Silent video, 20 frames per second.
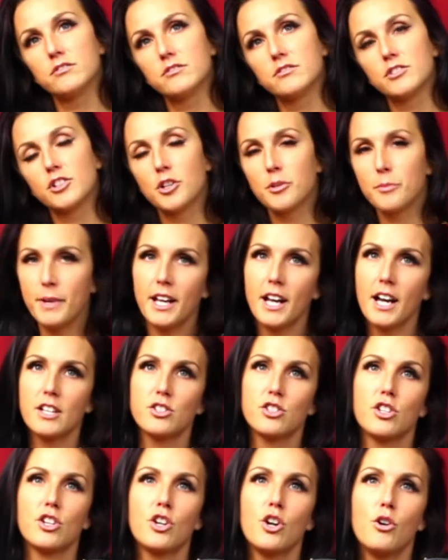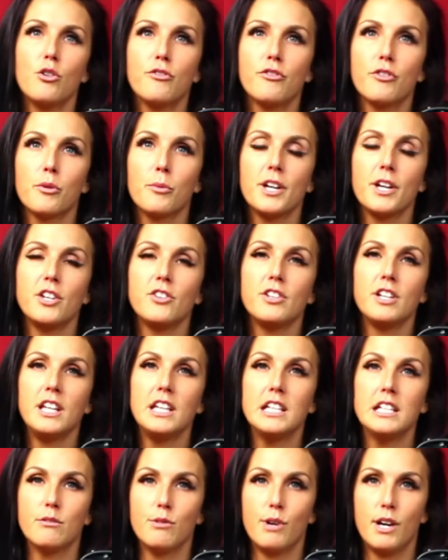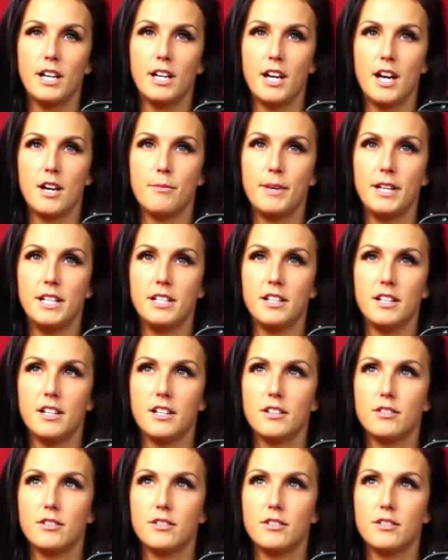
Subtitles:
You're being asked to go for what you need right now, my dear.